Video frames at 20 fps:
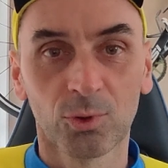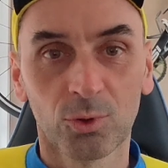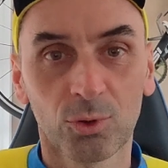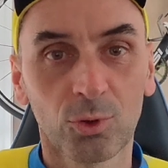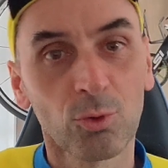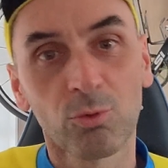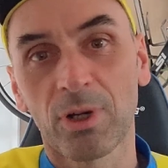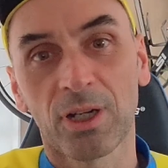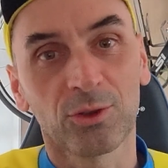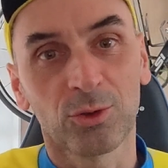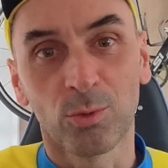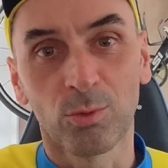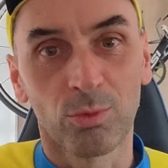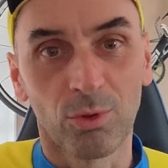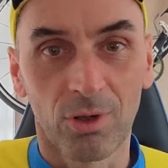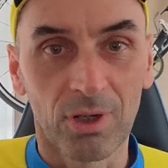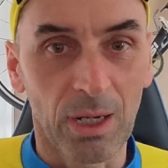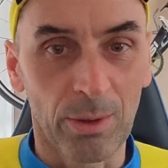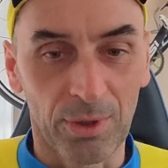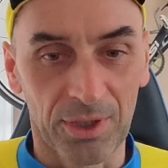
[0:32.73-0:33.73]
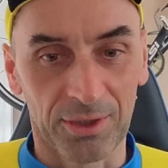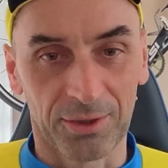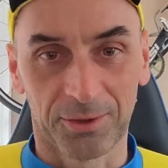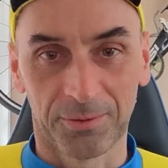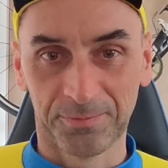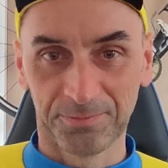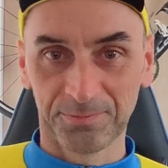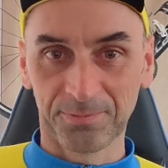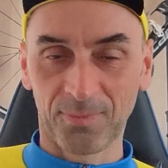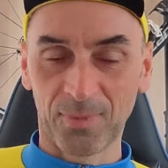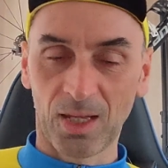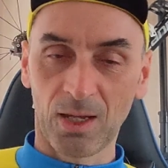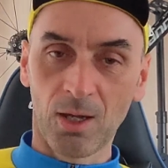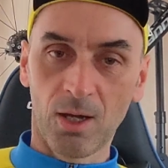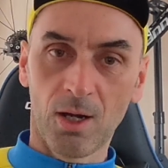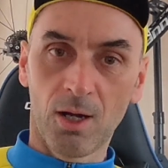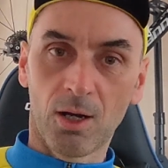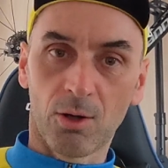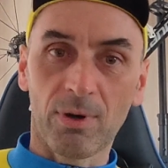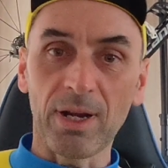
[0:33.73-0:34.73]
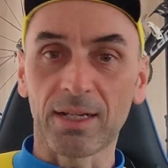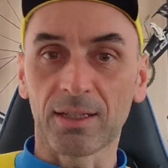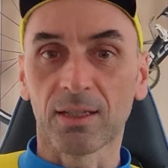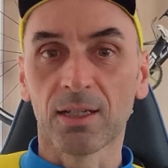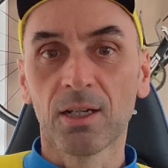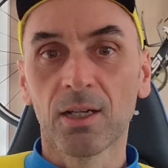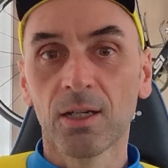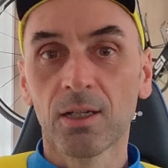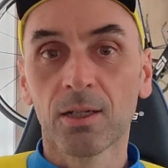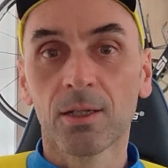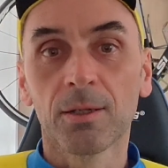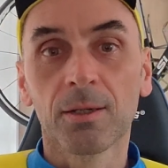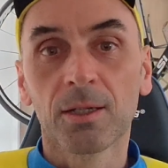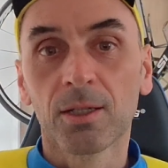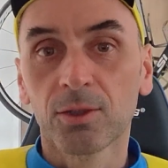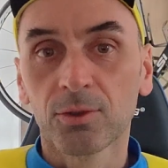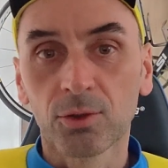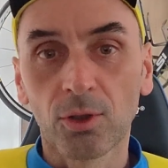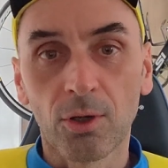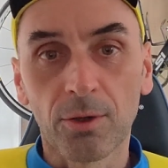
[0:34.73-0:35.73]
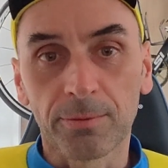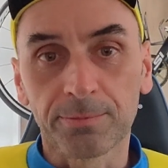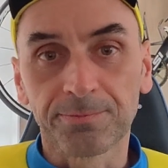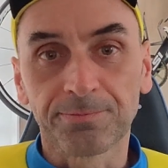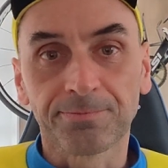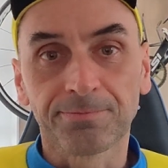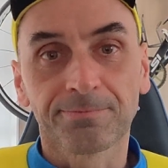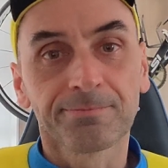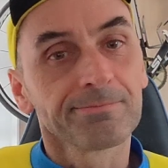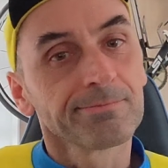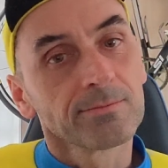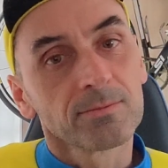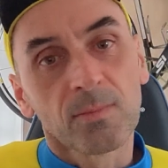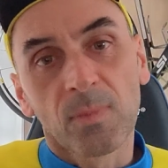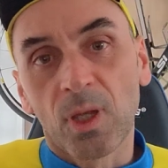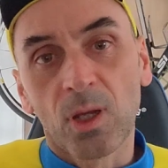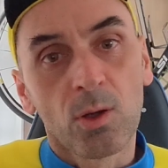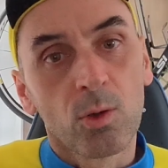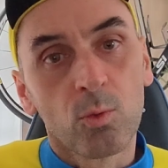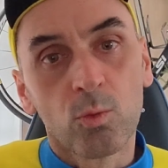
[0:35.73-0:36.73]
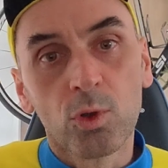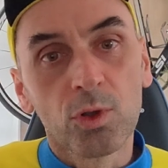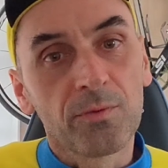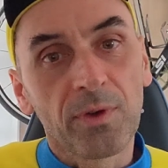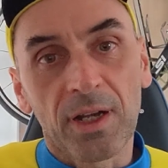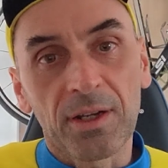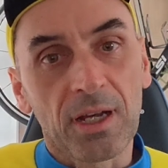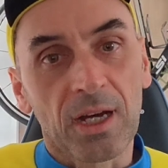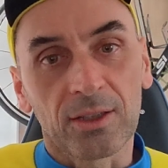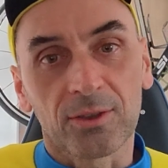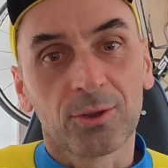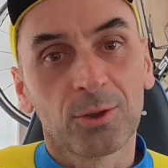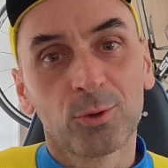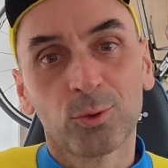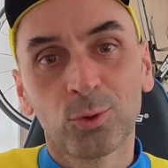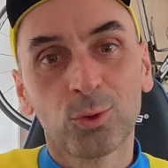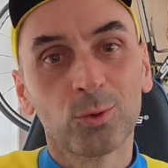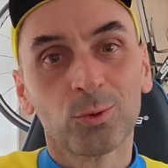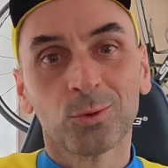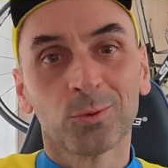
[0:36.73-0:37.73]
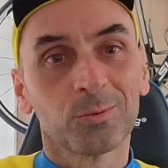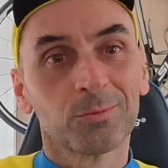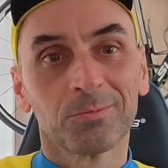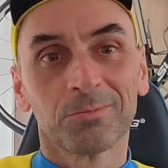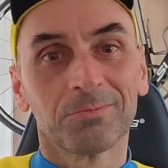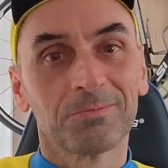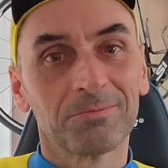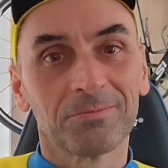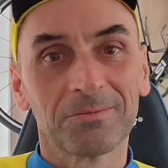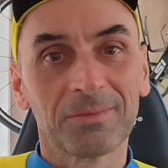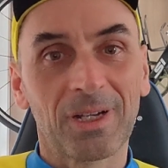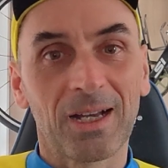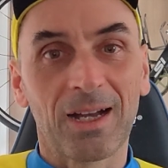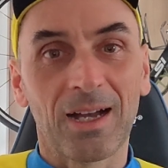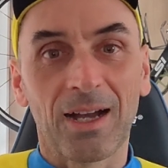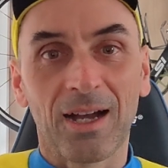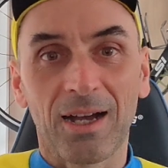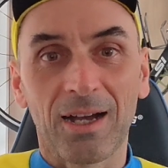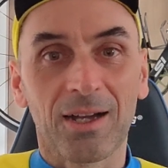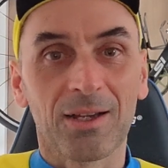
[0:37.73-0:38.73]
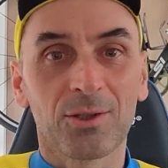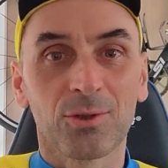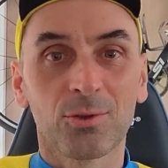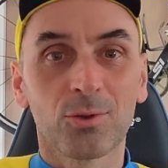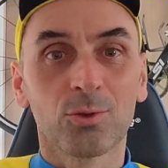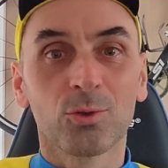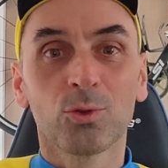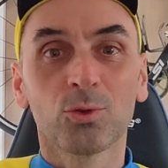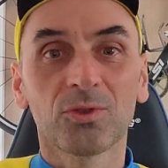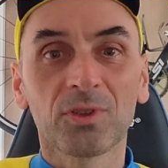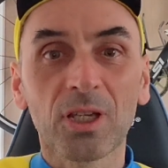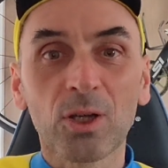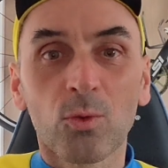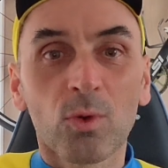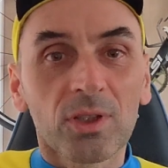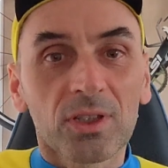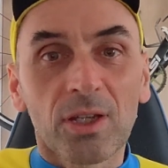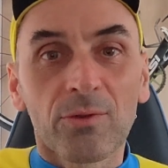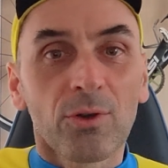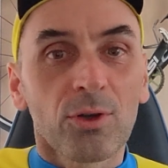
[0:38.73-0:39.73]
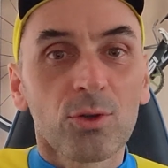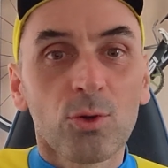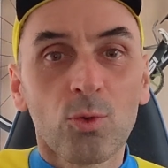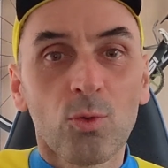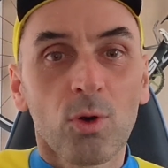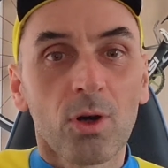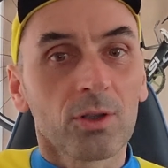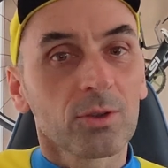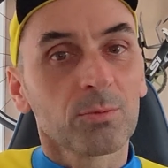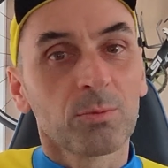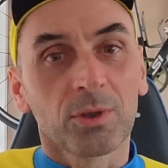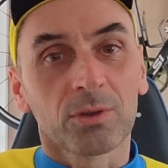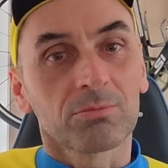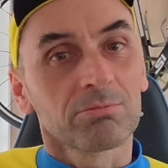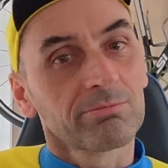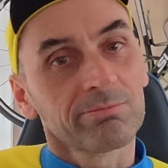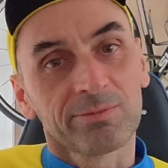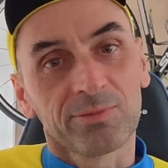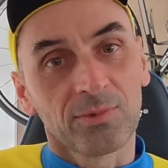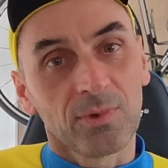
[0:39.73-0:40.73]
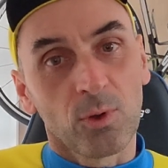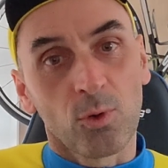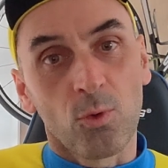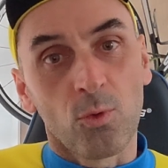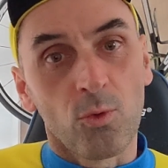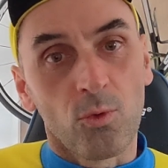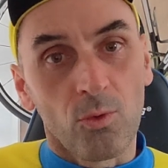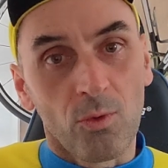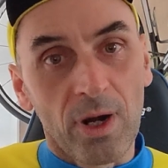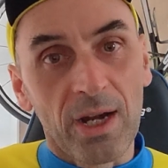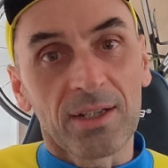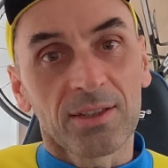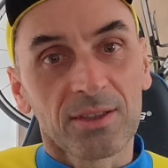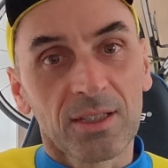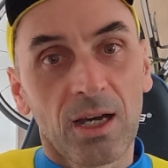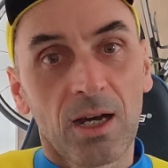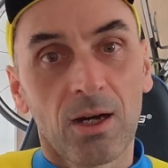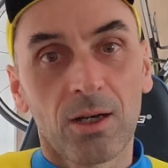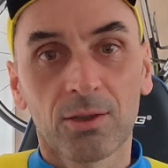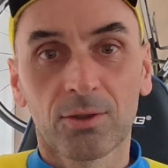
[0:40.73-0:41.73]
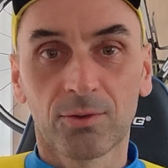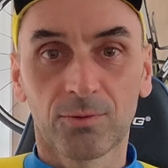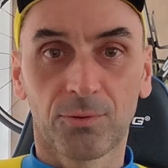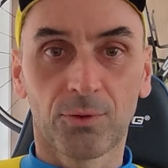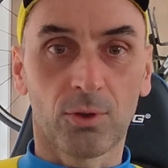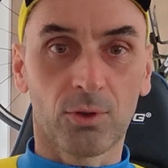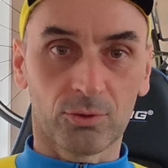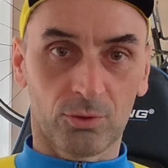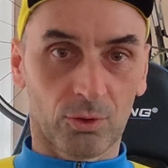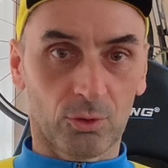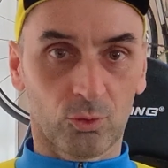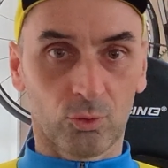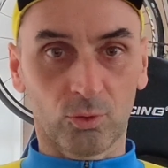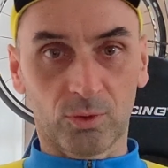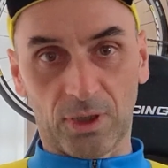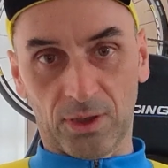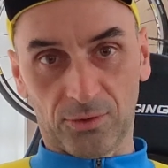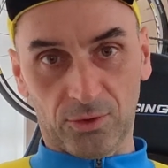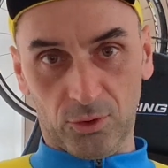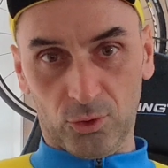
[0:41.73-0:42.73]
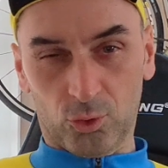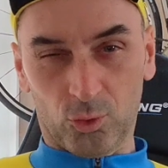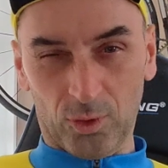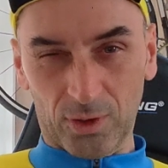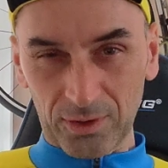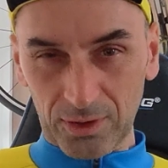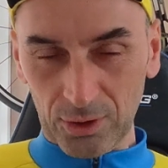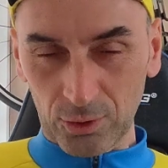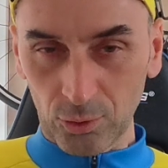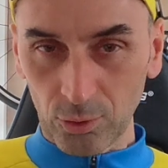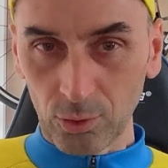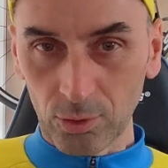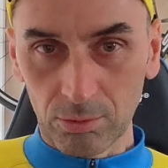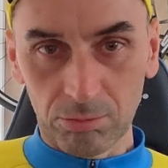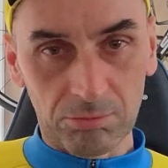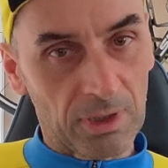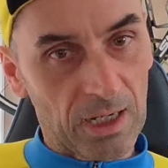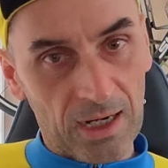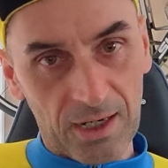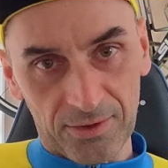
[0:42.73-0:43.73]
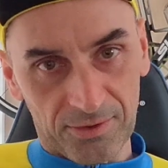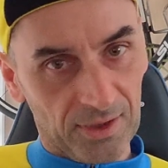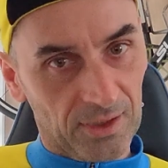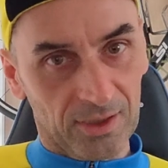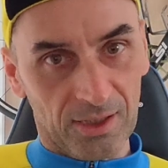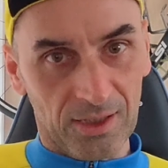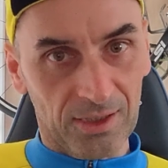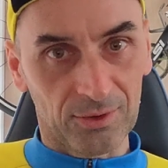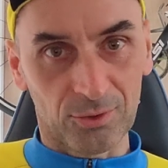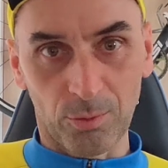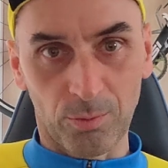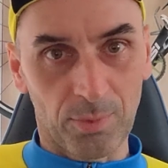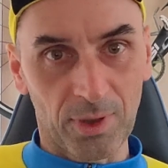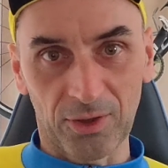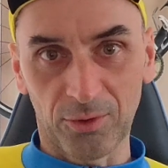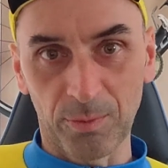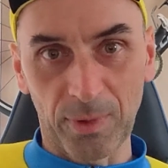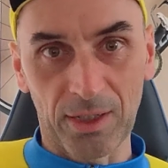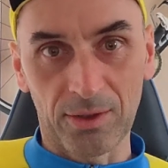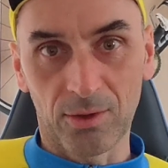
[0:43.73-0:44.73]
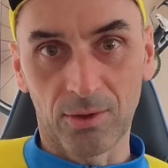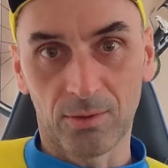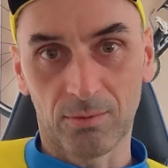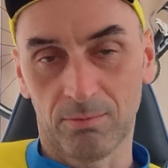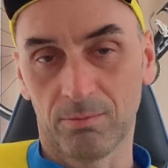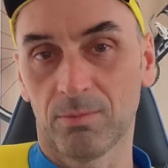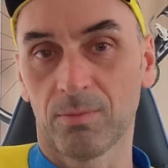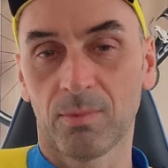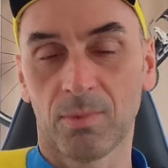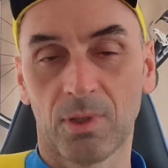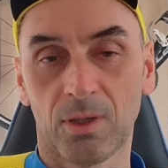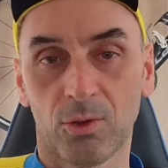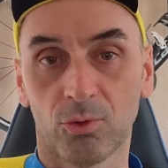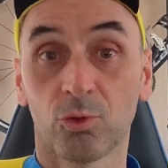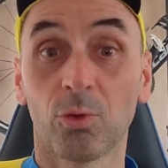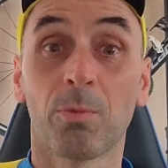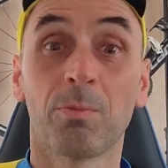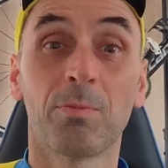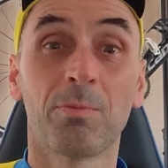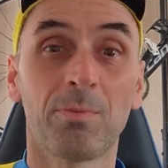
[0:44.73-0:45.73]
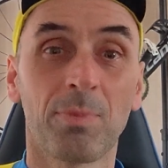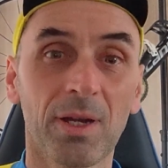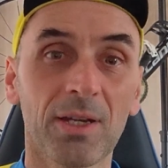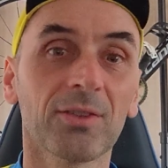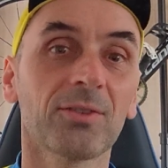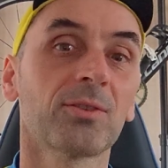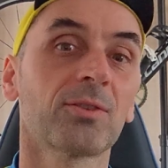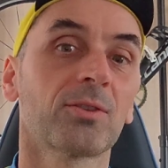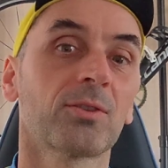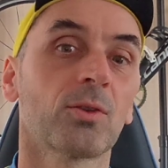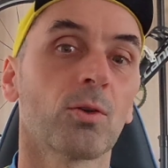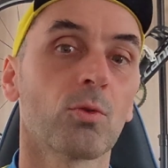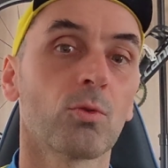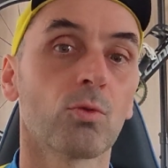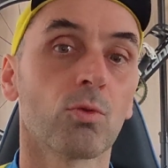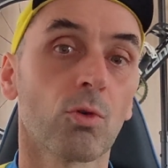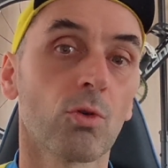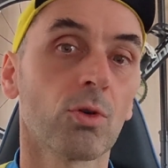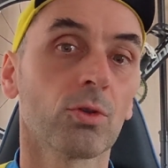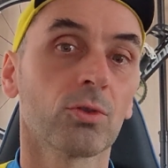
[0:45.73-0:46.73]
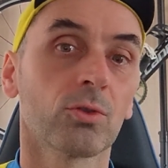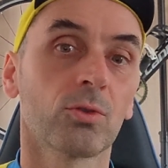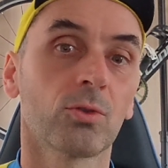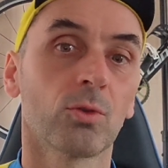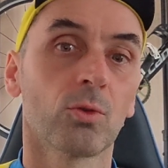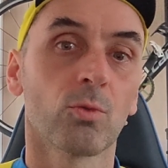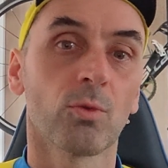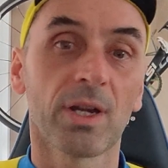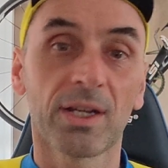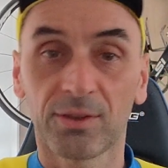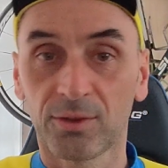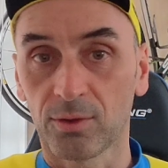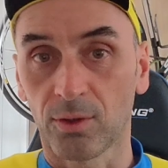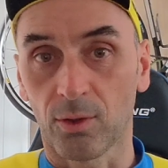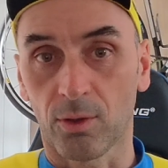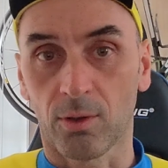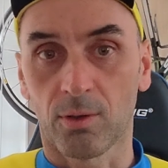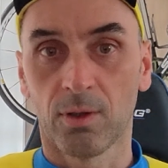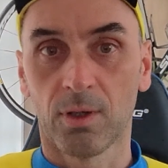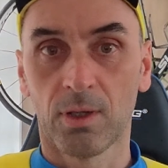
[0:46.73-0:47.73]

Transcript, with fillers: to write a blog about it. Right, so Wout Van Aert, who you, you think whatever you want, but right now for the 2022, I think he's the best man, the best road racer.